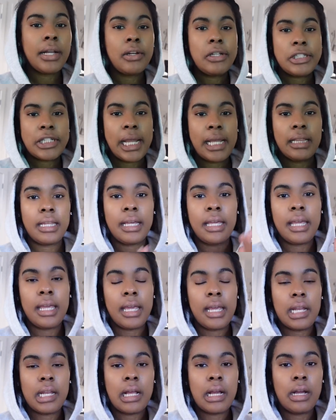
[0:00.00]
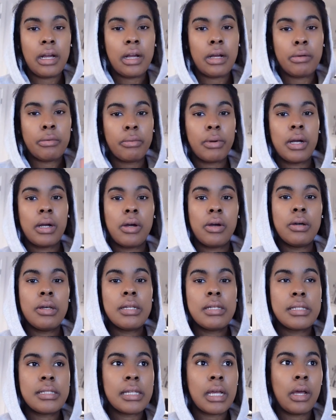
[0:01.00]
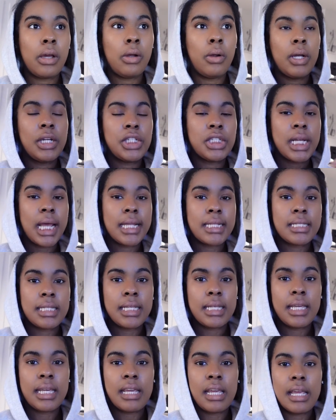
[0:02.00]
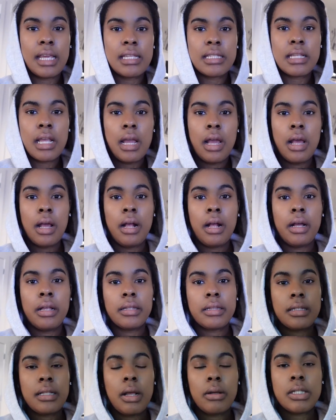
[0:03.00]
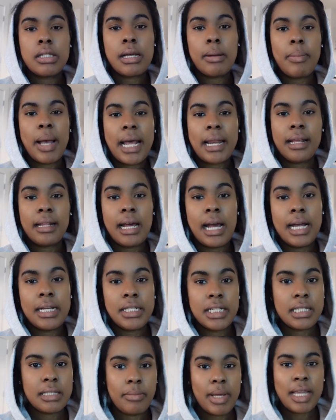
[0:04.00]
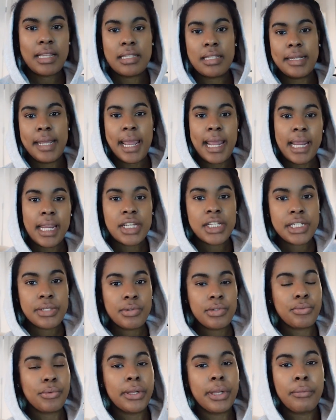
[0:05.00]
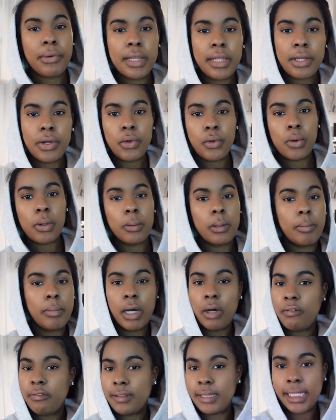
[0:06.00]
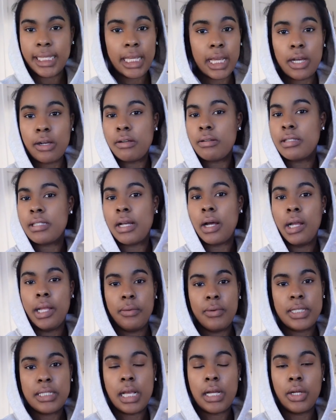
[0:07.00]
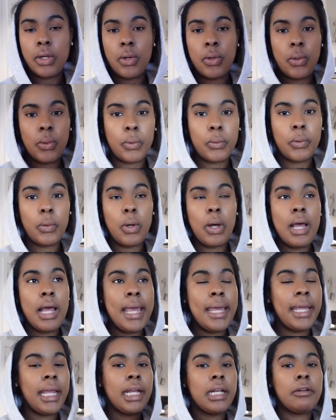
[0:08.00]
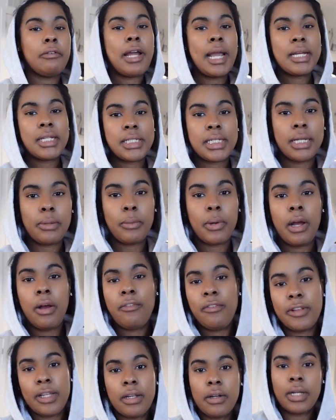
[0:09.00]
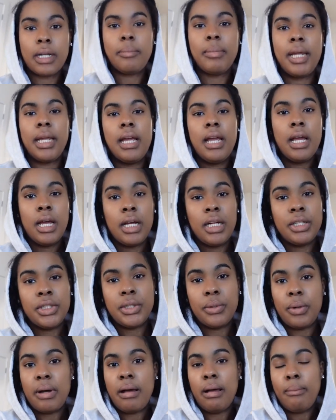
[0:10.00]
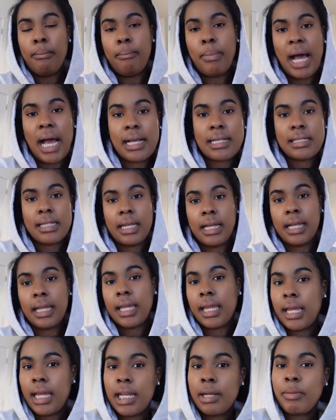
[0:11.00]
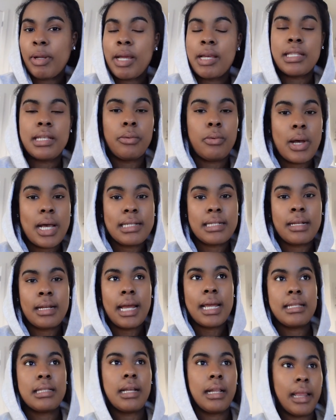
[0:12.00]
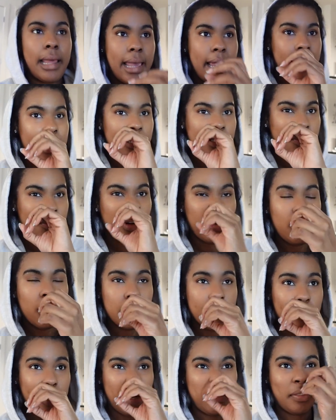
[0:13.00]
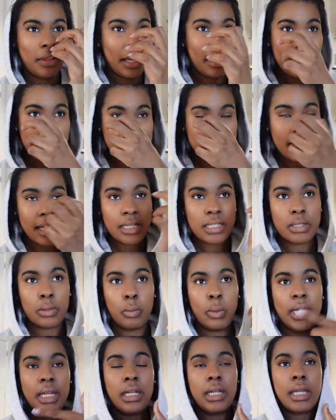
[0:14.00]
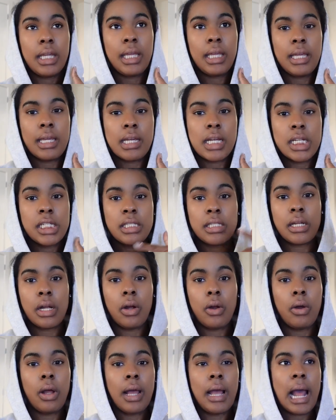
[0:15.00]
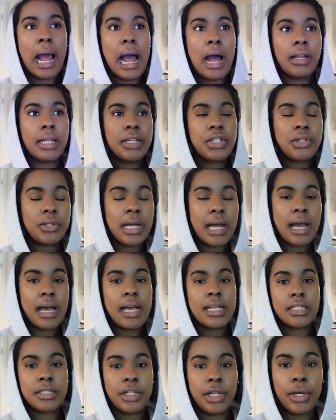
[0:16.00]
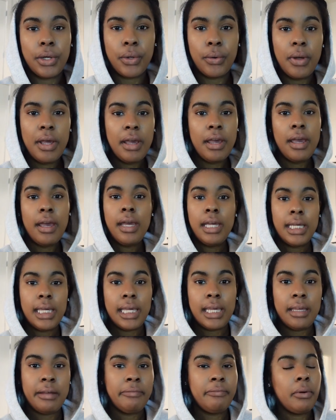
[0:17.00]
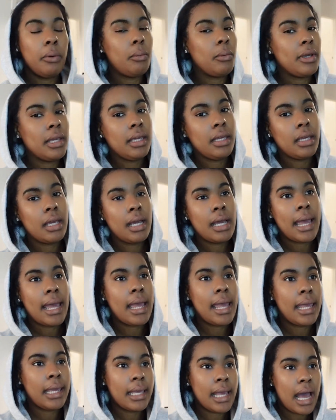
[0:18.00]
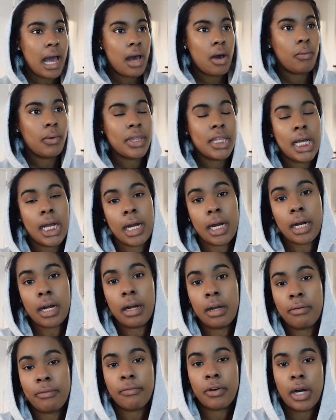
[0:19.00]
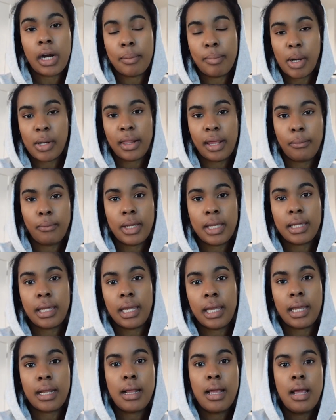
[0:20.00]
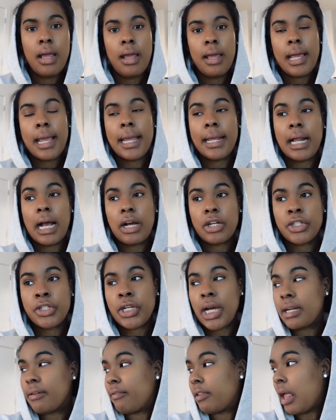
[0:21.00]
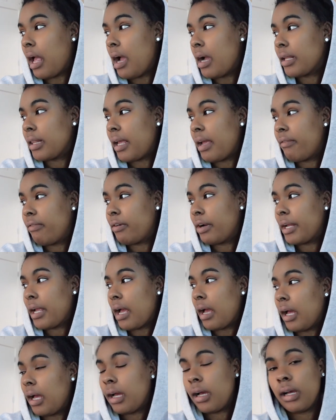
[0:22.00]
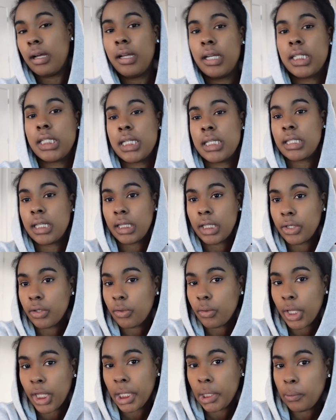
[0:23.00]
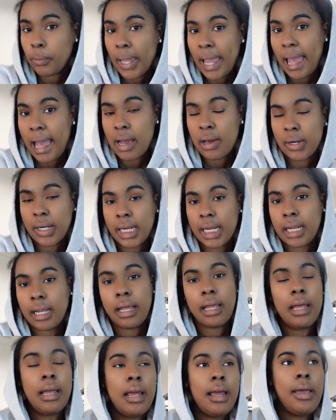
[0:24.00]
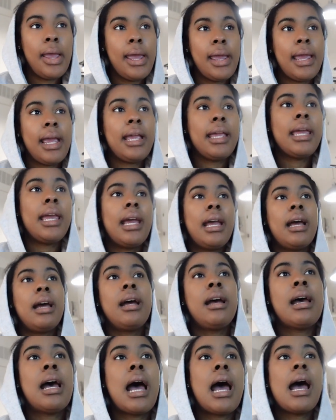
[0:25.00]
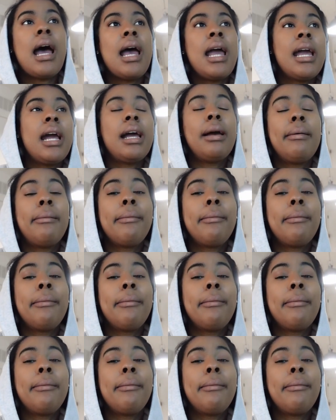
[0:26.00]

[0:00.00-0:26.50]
know Jayla and Ro, so Ashanti is somebody that I just met today, and she was really, really cool. We're both Leo, so it was a cool interaction. We're hopefully going to be doing boxing again, because it was a nice class. Rose's birthday is next week, and so I'll let you guys know if we hang out with her for her birthday weekend, and I'll try to vlog that for y'all. Just a little cute outing. And yeah, I